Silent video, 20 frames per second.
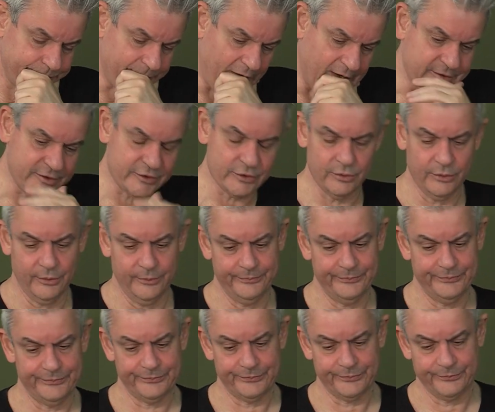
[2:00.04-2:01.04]
And
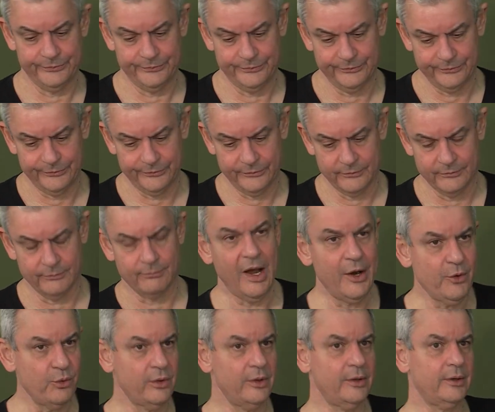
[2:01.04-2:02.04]
so my
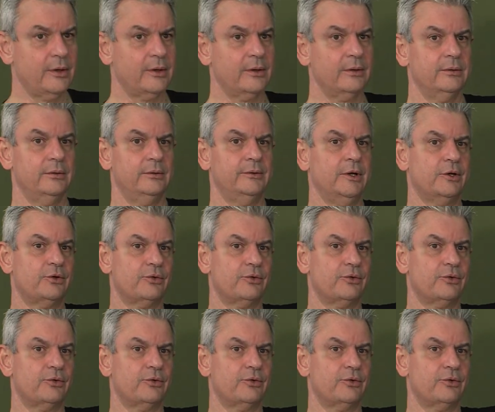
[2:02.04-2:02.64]
work, the